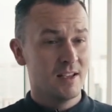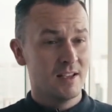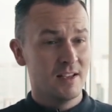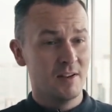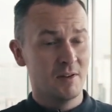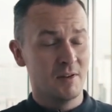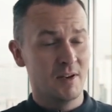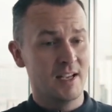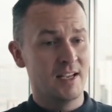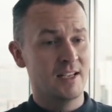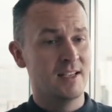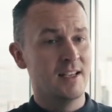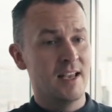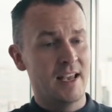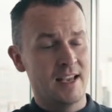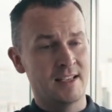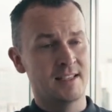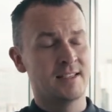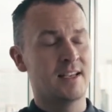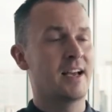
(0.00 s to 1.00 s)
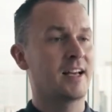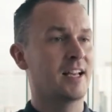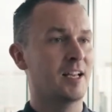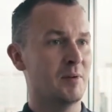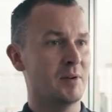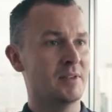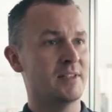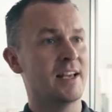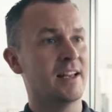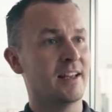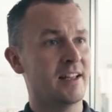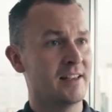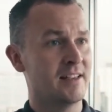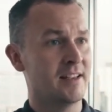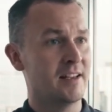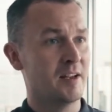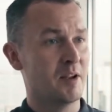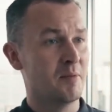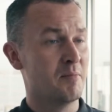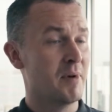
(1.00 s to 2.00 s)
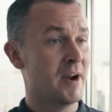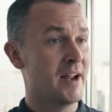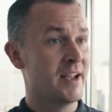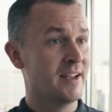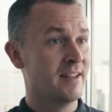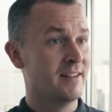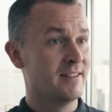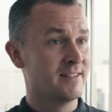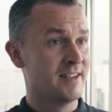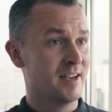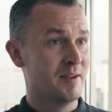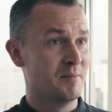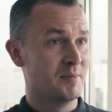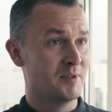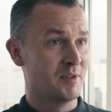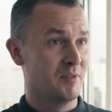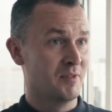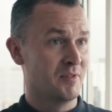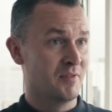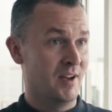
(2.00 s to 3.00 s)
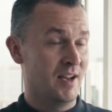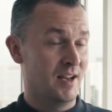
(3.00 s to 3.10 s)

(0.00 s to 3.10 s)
exactly what daylighting can bring in terms of